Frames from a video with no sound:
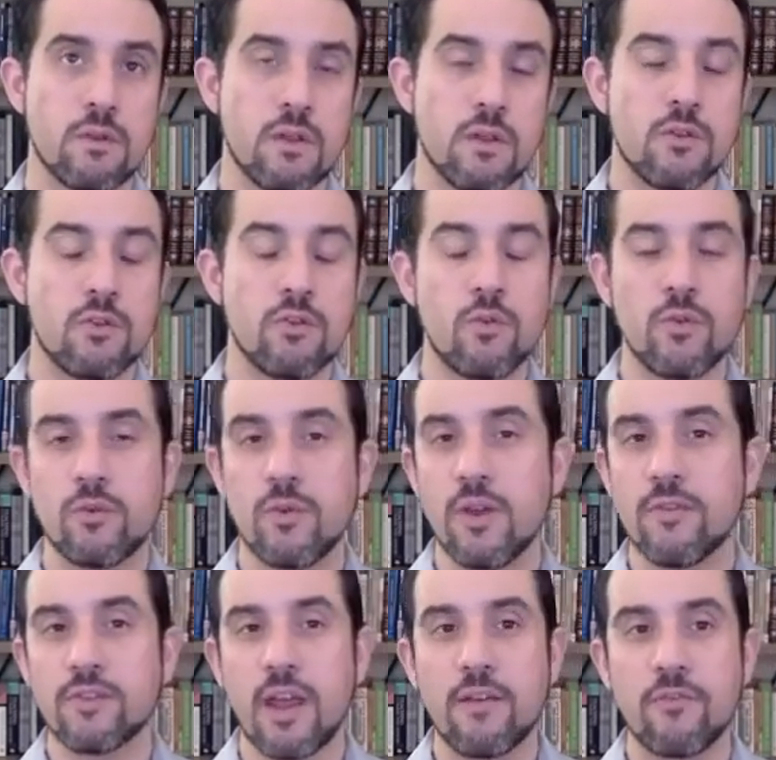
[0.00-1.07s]
Do we
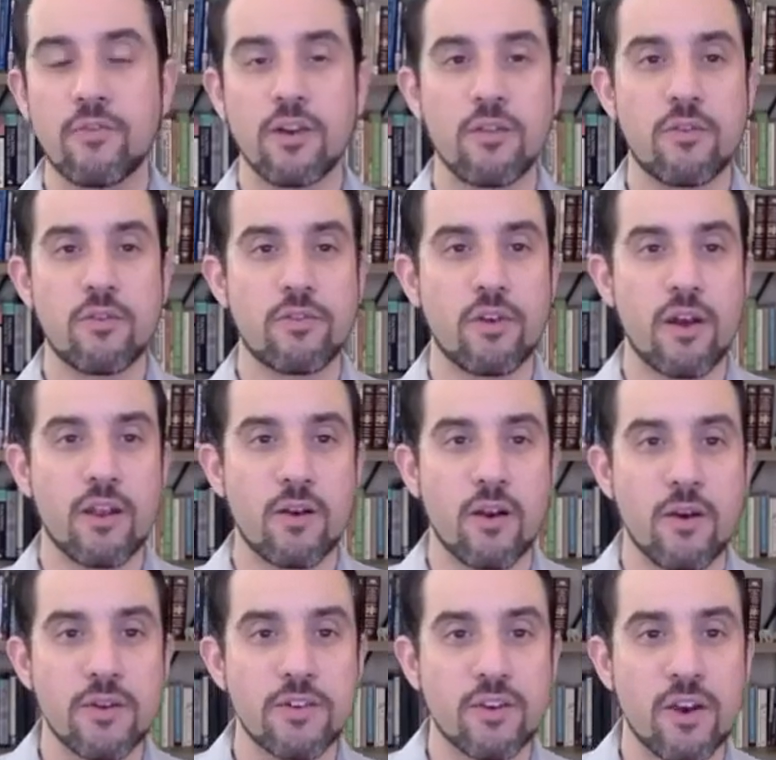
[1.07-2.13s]
have time for another thought, or
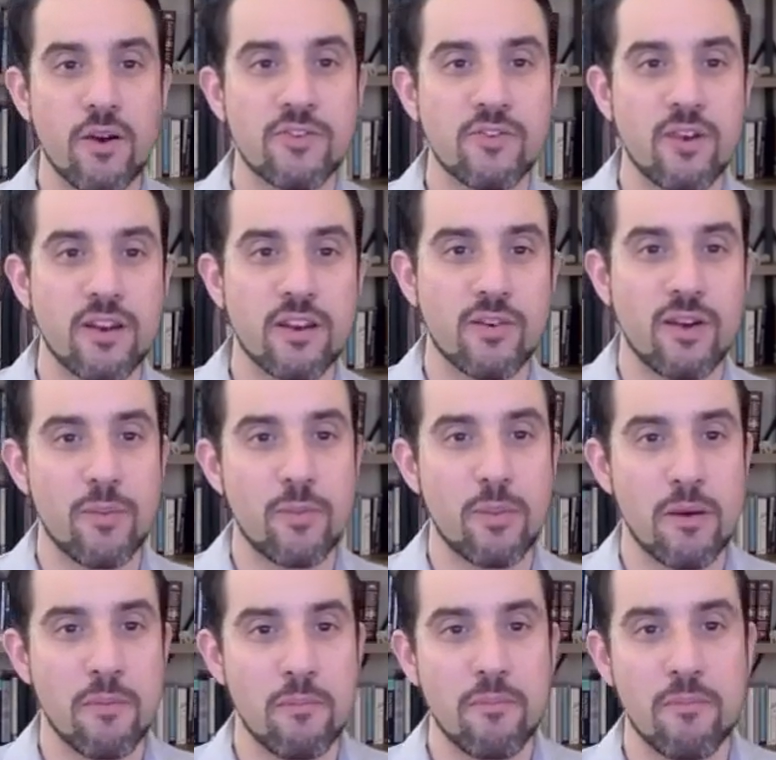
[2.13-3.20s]
are we trying to wrap
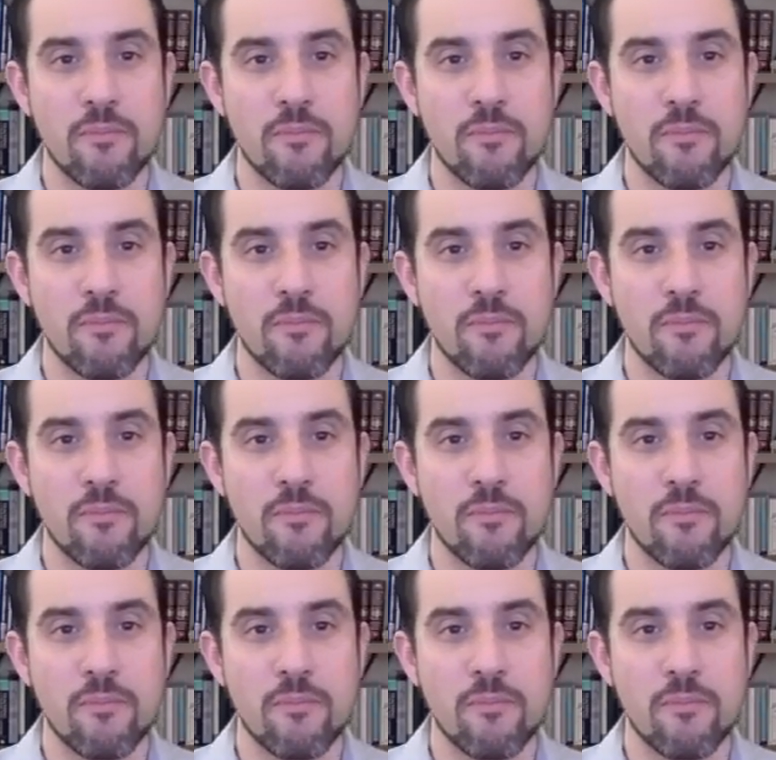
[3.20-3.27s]
up?